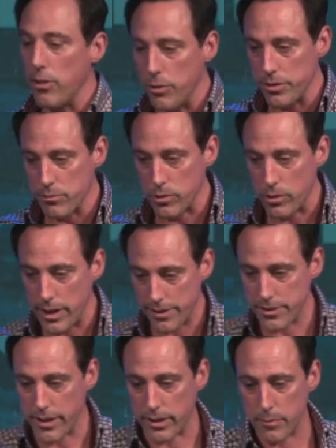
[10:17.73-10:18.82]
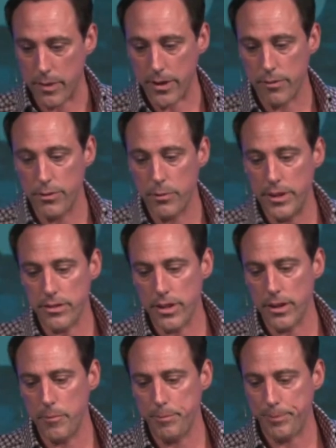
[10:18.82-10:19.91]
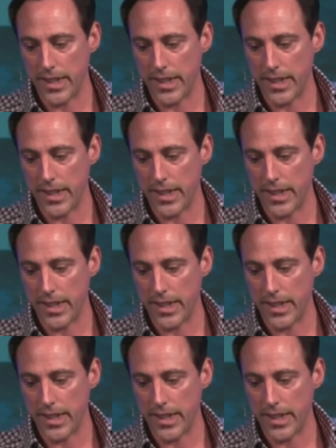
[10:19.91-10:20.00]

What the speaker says: The golden rule. Heather talked about it a few weeks ago.